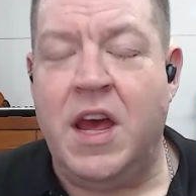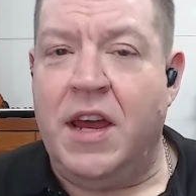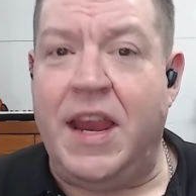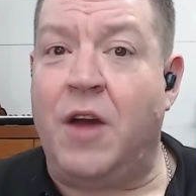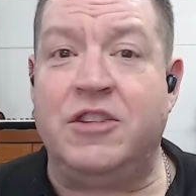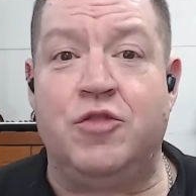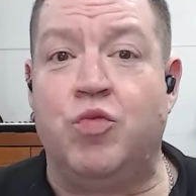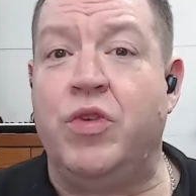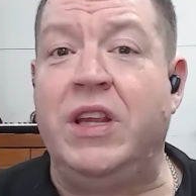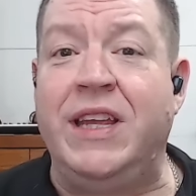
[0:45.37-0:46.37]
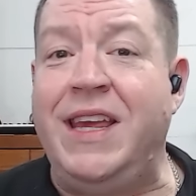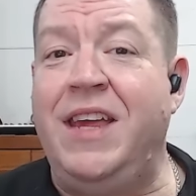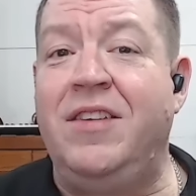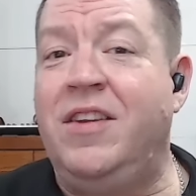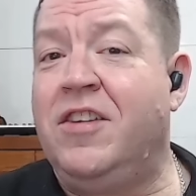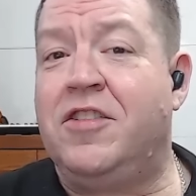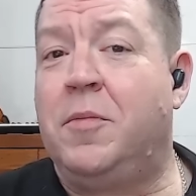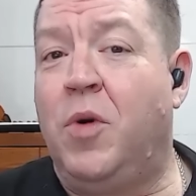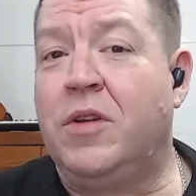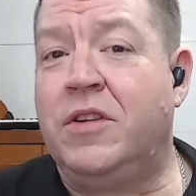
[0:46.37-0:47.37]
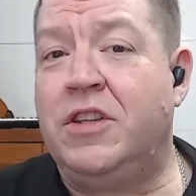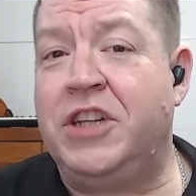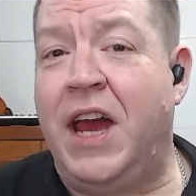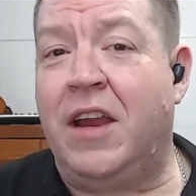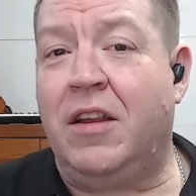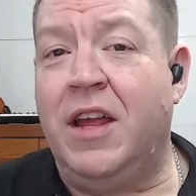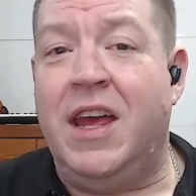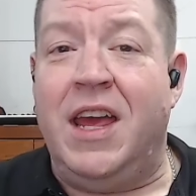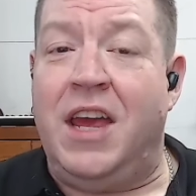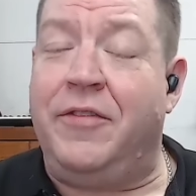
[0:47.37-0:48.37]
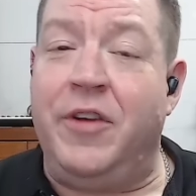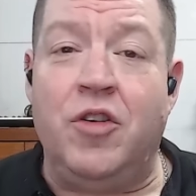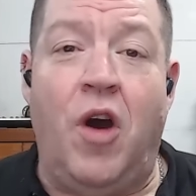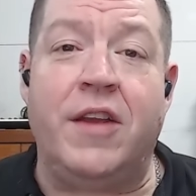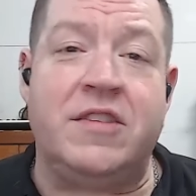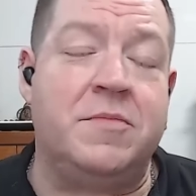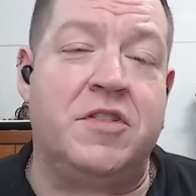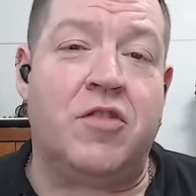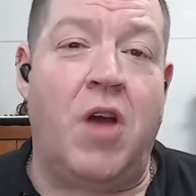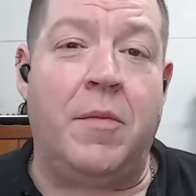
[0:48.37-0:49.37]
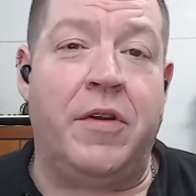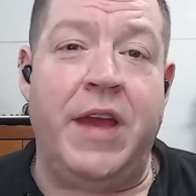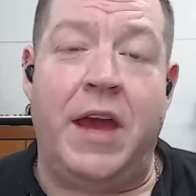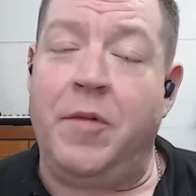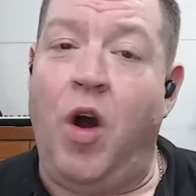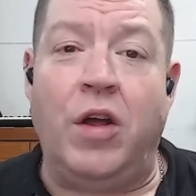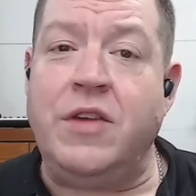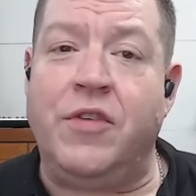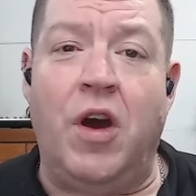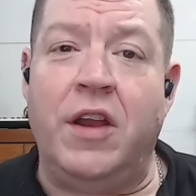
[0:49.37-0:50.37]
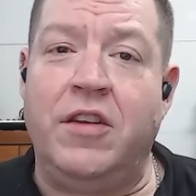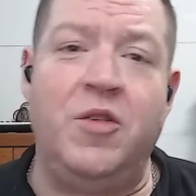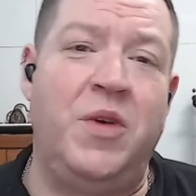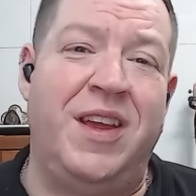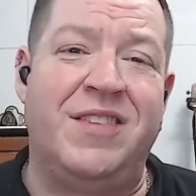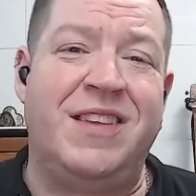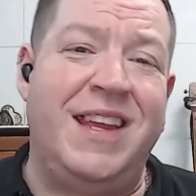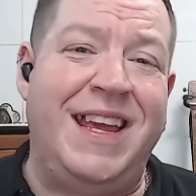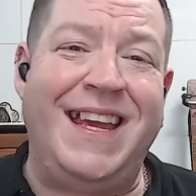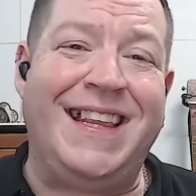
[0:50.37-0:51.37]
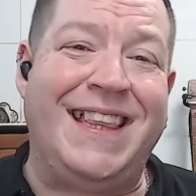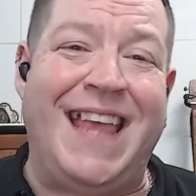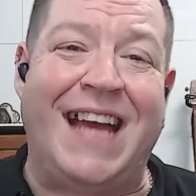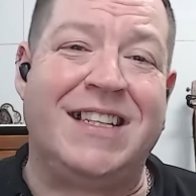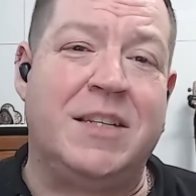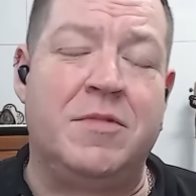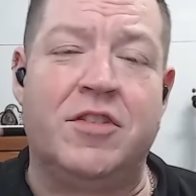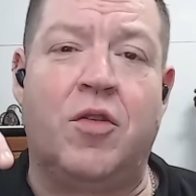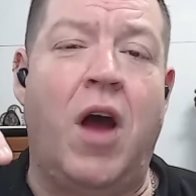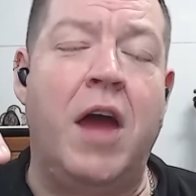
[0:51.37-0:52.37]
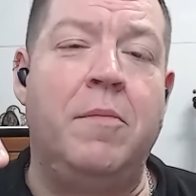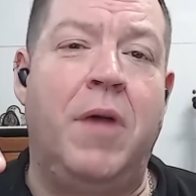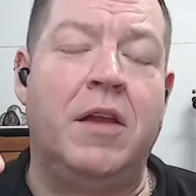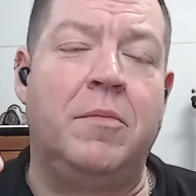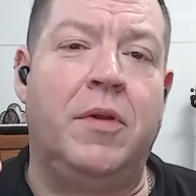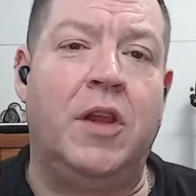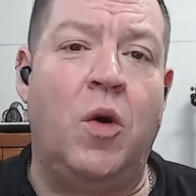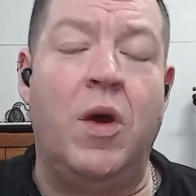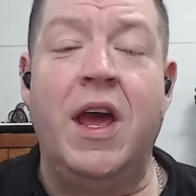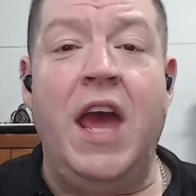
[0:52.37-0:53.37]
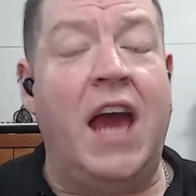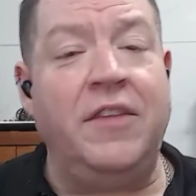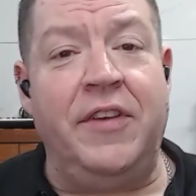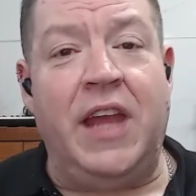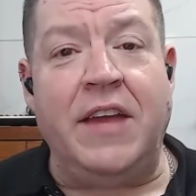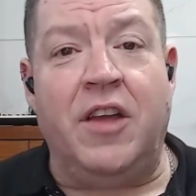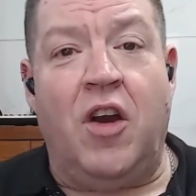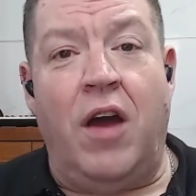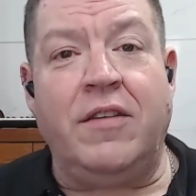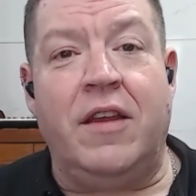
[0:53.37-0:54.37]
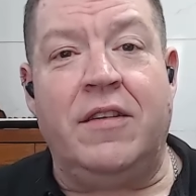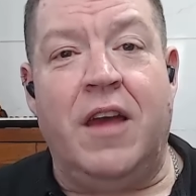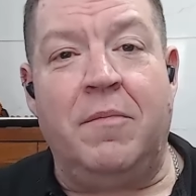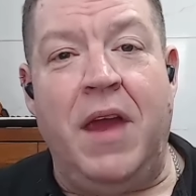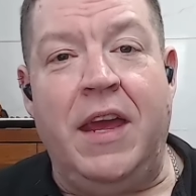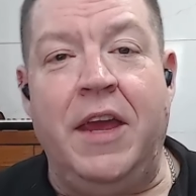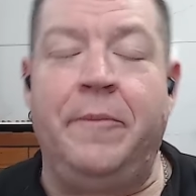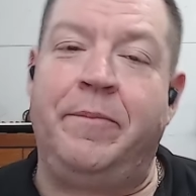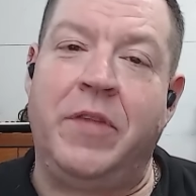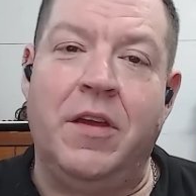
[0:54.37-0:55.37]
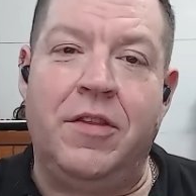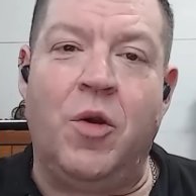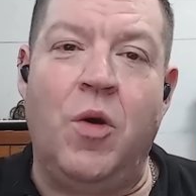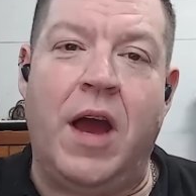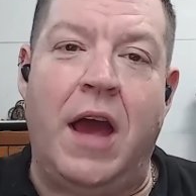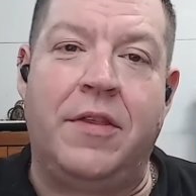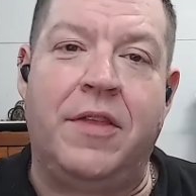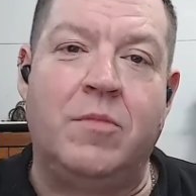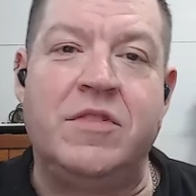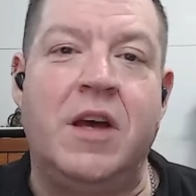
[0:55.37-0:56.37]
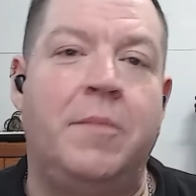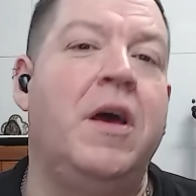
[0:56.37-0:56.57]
Now, it's really easy to support the channel. If you're not a subscriber yet, all you've got to do is hit that subscribe button below, and if you like the content I'm making, throw a guy a thumbs up.